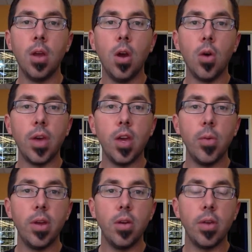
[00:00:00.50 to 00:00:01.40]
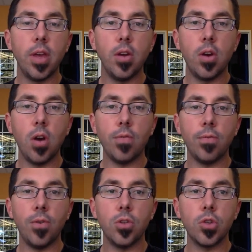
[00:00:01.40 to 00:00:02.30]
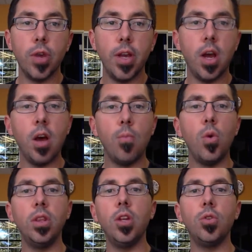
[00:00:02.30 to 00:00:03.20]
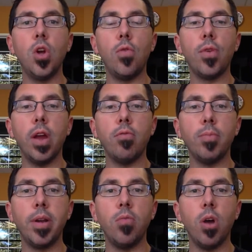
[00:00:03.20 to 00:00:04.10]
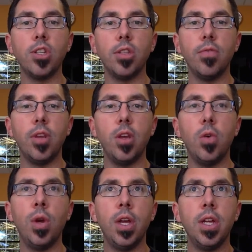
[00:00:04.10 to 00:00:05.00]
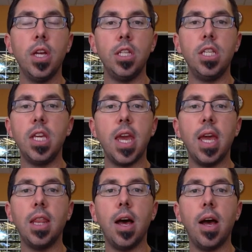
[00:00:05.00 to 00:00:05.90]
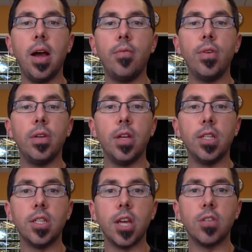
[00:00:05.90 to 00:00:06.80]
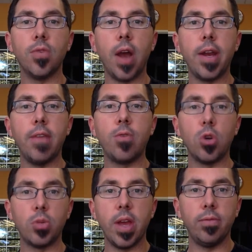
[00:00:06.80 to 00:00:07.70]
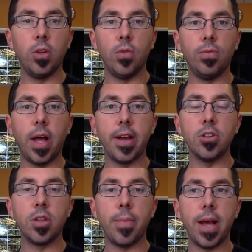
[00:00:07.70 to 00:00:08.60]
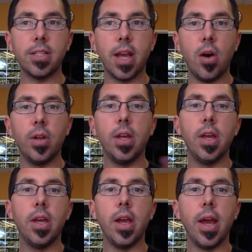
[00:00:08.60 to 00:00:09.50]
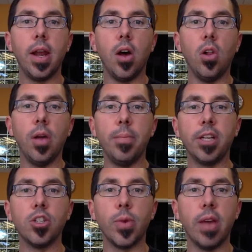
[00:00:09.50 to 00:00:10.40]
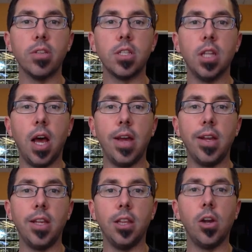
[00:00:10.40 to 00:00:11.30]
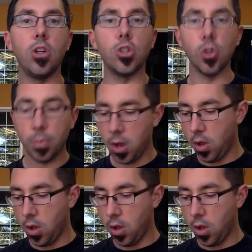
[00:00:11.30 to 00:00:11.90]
Okay, here we go. Kindergarten, first grade. One little note for everybody watching the video. DK Live is next Friday. Of course, we have little flyers to pass out, and I'll make sure we have a slide in large group.